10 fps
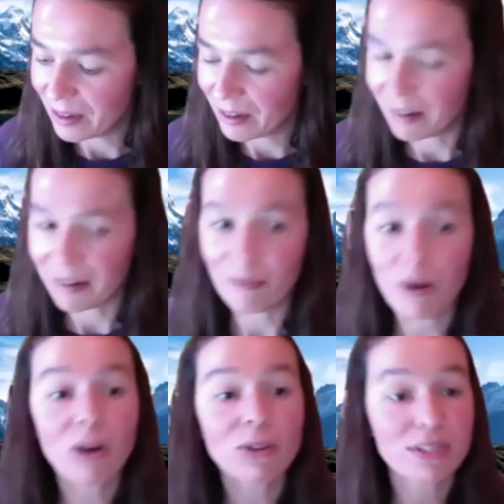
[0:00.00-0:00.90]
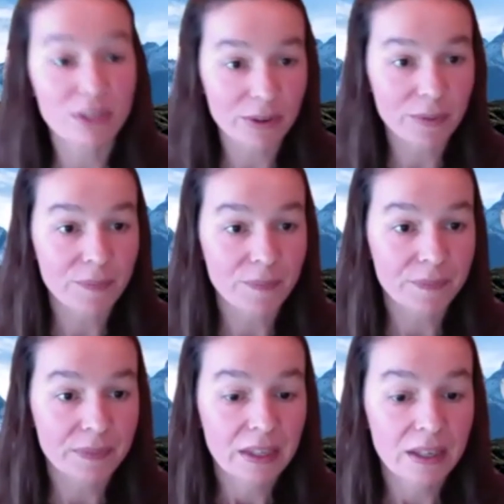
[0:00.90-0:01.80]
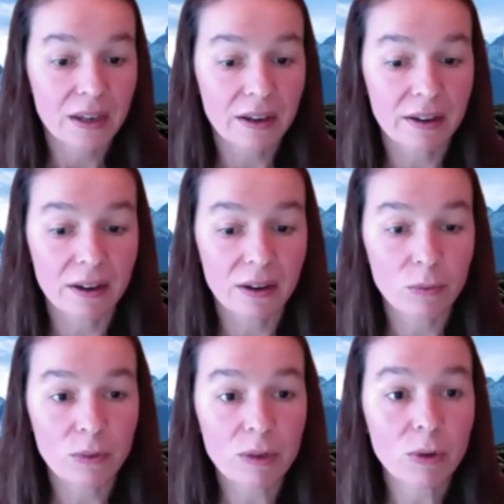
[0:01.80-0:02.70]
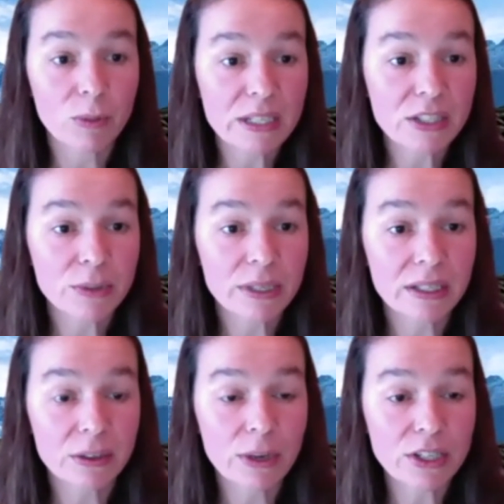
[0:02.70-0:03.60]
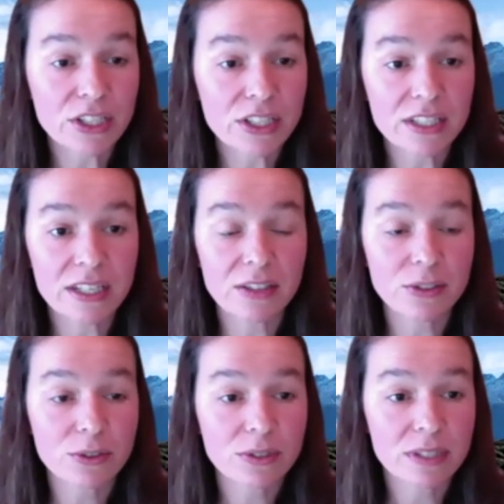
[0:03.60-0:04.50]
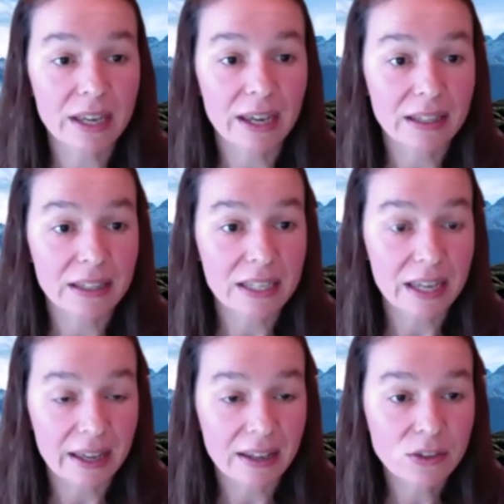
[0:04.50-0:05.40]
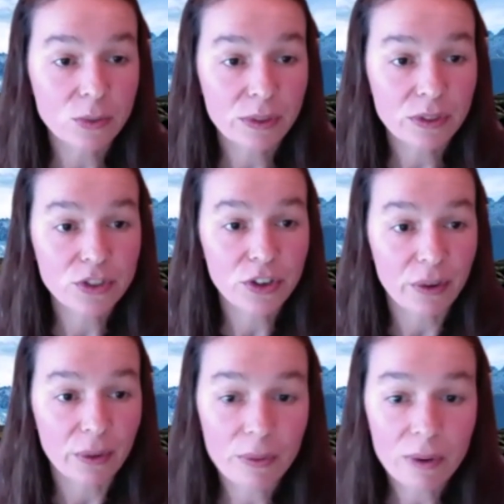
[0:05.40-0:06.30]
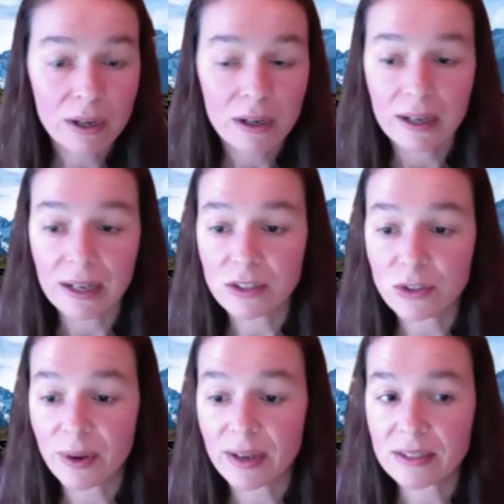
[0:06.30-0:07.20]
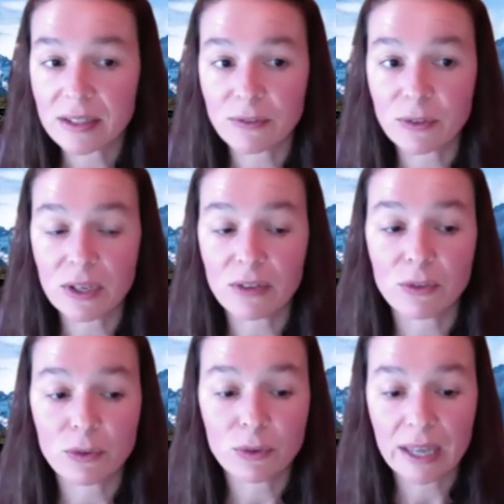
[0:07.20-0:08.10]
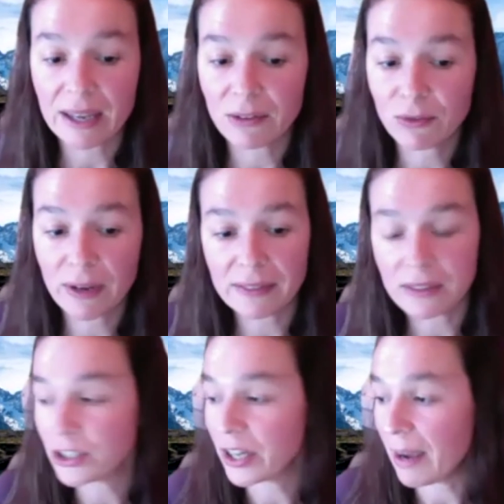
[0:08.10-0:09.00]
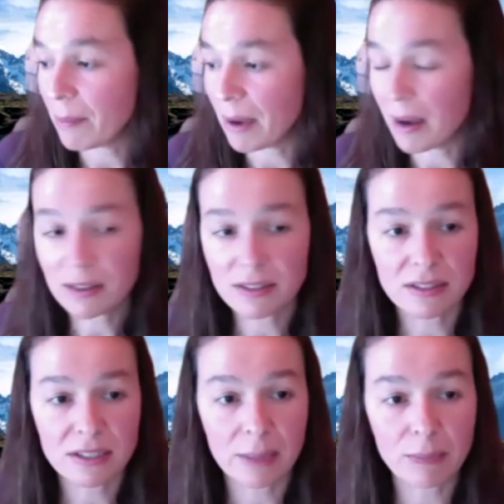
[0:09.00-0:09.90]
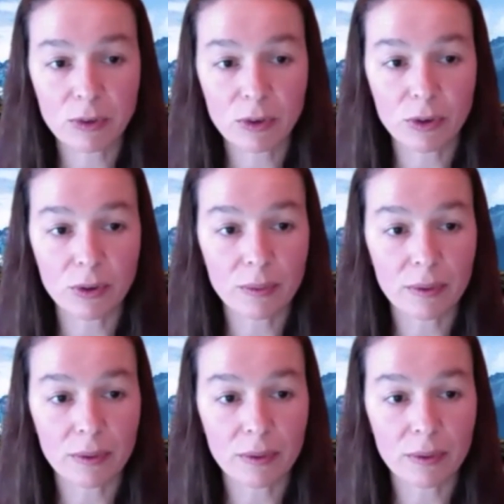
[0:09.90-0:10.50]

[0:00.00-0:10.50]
Uh, also, uh, we will be doing questions and answers at the end with Joe. I do ask if, if you can find the chat box, type your